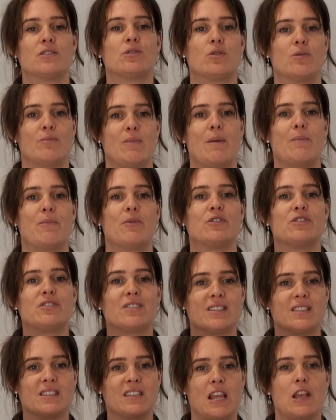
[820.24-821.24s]
to remember is to
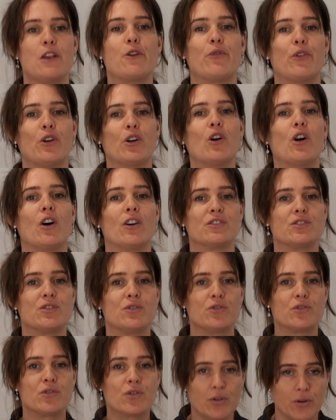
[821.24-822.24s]
seek for God's
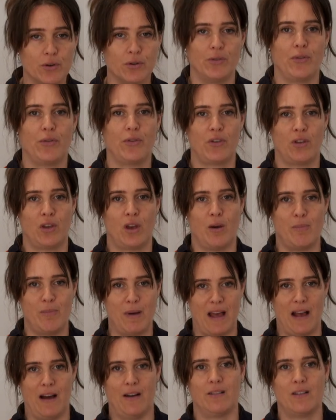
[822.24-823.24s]
truth
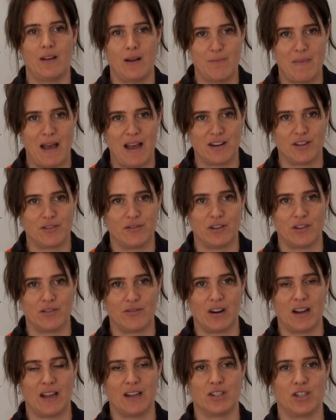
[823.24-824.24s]
about a matter in your
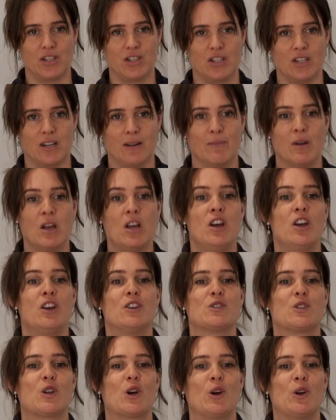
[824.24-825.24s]
relationship.
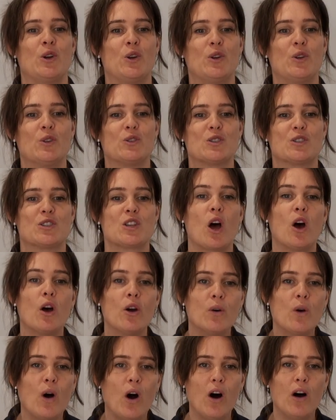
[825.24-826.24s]
So
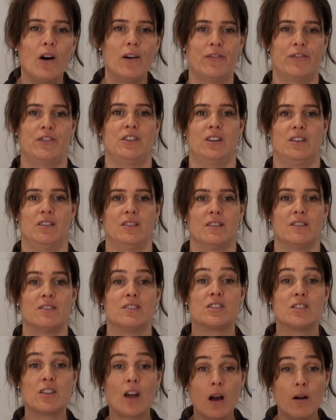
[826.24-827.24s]
often,
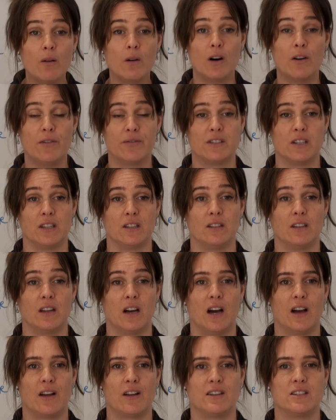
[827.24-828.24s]

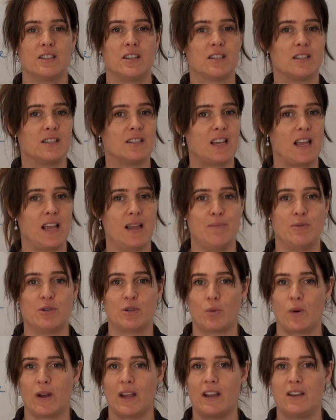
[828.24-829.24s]
I just see
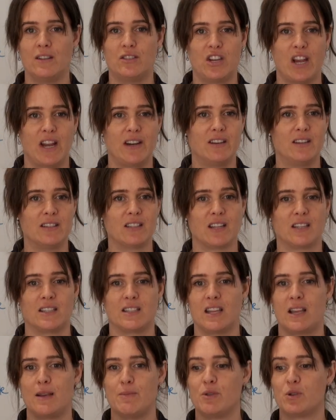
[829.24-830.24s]
between genders, I
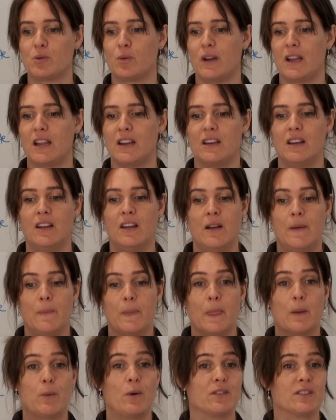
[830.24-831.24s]
see between,
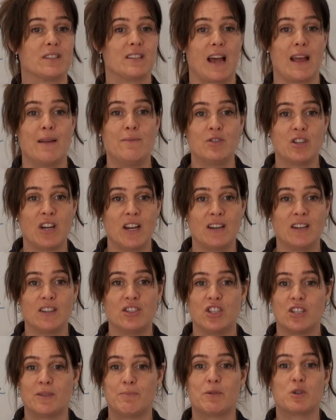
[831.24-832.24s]
well, same genders,
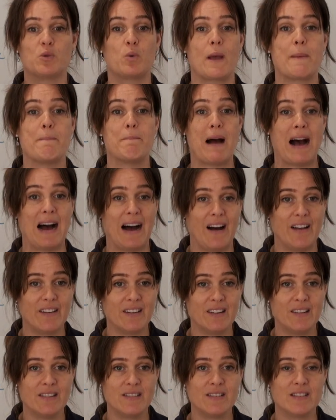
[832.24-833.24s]
just between
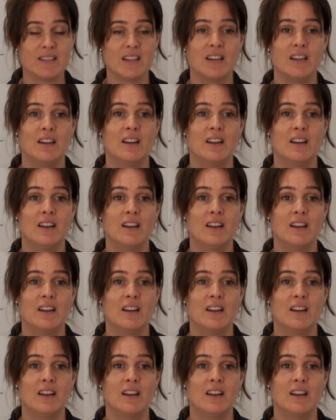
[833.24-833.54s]
partners,